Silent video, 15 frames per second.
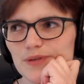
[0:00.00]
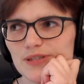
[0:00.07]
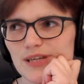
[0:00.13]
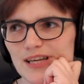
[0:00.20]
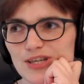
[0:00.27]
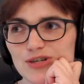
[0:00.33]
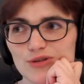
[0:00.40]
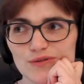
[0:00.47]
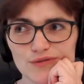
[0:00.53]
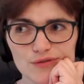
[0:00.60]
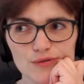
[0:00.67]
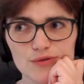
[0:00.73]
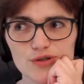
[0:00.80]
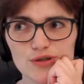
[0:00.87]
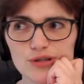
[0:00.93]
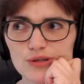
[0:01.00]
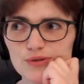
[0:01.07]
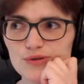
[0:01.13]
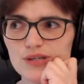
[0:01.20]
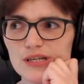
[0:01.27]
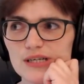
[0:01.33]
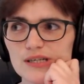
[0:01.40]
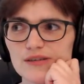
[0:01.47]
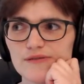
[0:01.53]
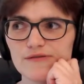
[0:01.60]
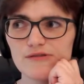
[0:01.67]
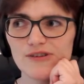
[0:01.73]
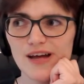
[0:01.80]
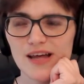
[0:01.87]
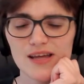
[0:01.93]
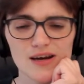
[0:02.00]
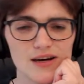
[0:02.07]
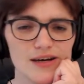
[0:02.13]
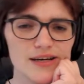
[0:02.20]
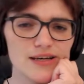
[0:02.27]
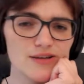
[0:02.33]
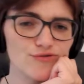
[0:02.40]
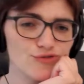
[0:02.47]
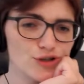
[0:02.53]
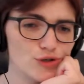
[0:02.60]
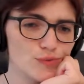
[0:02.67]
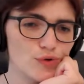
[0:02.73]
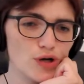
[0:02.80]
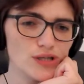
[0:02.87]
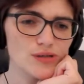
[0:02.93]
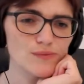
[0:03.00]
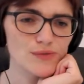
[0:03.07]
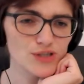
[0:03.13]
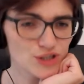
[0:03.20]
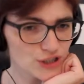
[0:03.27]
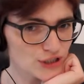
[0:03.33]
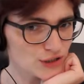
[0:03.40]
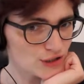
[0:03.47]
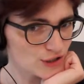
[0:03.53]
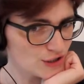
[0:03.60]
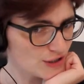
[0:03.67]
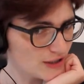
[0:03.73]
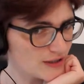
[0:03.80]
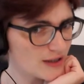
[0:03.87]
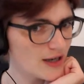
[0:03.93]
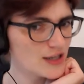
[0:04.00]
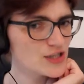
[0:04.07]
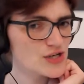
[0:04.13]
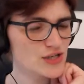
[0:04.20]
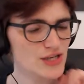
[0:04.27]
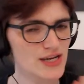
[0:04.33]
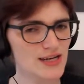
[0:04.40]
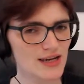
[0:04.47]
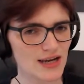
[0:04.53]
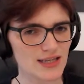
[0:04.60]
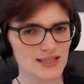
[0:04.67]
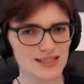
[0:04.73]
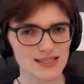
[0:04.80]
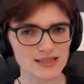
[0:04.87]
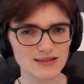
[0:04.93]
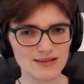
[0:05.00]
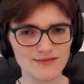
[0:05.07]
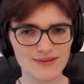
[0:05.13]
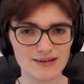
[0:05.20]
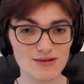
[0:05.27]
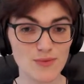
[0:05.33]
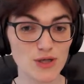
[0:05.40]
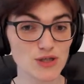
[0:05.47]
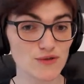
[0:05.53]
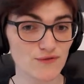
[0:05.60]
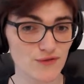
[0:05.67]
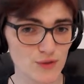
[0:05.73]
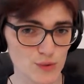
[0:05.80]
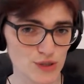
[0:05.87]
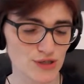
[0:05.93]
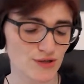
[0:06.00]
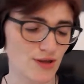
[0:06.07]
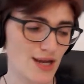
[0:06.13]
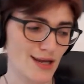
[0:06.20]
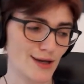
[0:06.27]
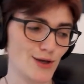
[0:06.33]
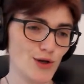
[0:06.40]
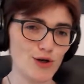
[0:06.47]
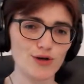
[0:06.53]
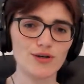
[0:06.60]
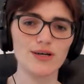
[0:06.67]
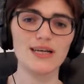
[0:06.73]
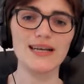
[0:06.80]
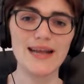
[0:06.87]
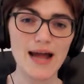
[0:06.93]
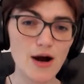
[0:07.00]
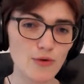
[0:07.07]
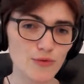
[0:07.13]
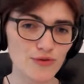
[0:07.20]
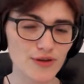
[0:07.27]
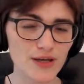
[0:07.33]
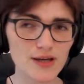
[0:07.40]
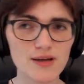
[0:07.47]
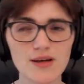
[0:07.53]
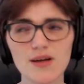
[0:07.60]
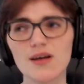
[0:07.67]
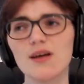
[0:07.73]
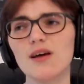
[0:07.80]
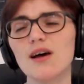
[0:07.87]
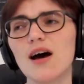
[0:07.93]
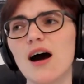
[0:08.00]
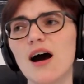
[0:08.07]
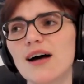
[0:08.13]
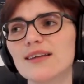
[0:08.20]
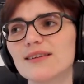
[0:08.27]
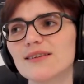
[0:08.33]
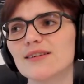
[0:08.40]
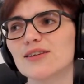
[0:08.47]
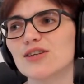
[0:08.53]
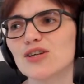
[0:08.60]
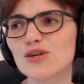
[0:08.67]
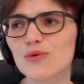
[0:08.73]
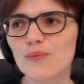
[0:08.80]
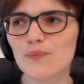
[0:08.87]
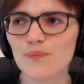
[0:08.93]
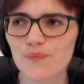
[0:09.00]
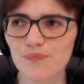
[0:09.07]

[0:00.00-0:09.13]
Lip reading: potential future uses for AI and robots and machine learning. I just think it's still a very much a future thing and not a now thing. You know,